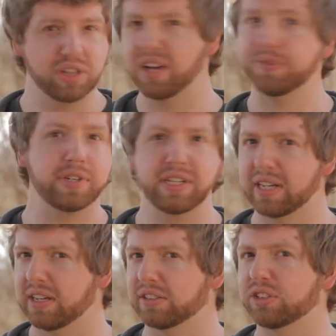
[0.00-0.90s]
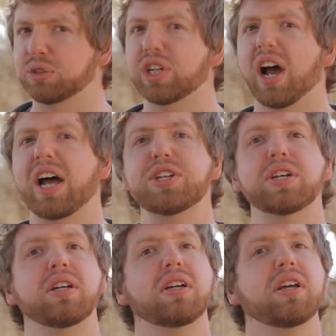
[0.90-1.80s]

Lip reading: love the details. So Josh,